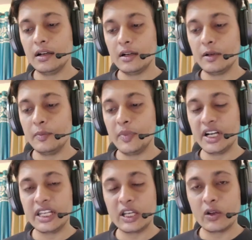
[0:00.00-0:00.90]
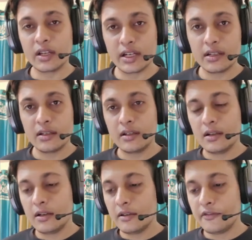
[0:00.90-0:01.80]
particular
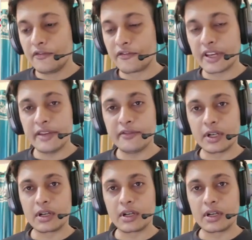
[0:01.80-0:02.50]
framework